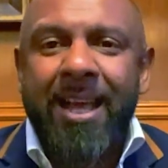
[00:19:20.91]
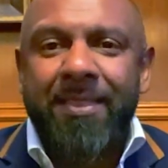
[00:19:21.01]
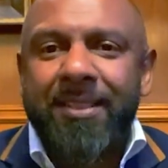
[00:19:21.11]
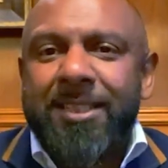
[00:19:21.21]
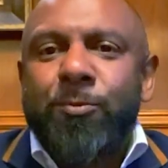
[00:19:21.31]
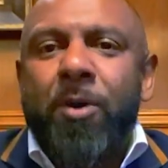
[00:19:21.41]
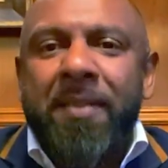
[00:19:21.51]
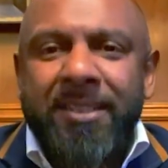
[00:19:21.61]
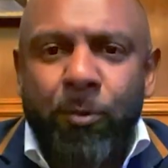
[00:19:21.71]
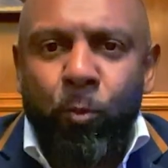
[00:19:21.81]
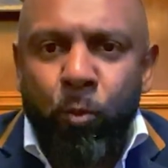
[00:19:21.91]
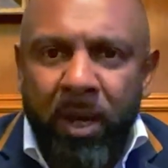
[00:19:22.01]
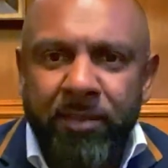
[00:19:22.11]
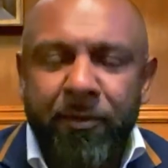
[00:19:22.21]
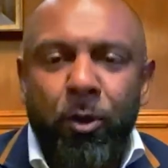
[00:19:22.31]
This is why there's a
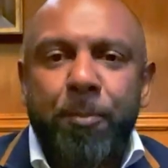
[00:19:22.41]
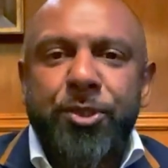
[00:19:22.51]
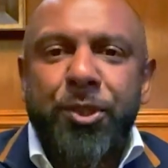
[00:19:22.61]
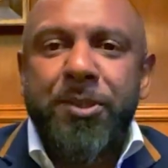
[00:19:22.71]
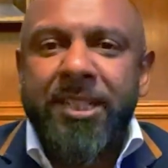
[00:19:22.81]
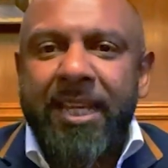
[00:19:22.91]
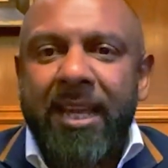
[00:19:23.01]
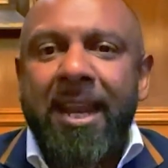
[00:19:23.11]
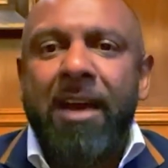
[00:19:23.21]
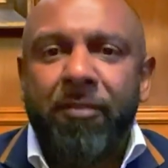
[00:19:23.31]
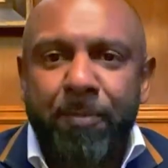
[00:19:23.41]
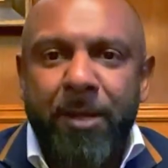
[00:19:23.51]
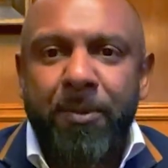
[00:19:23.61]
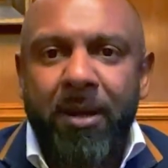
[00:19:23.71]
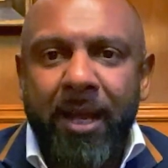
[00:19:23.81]
wonderful opportunity here now for
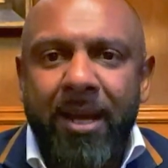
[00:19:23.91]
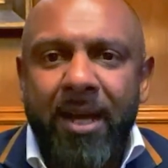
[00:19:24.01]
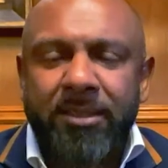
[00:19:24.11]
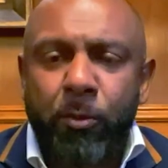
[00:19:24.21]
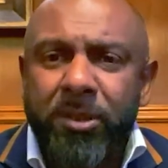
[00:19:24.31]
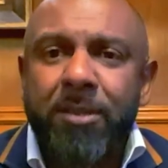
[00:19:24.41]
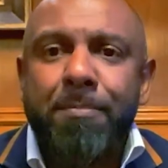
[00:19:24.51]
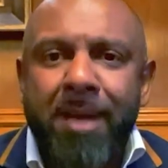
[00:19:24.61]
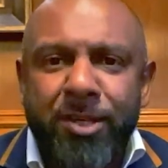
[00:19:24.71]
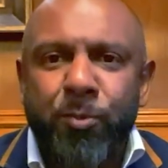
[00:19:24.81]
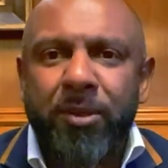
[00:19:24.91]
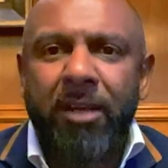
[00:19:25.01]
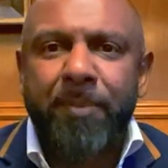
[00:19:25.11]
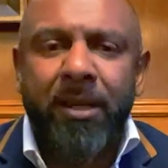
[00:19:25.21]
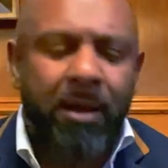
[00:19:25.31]
people like us. I want you to imagine what
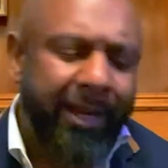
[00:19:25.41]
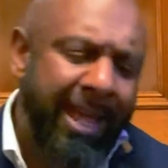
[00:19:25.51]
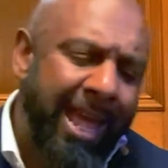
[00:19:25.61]
that'd be like.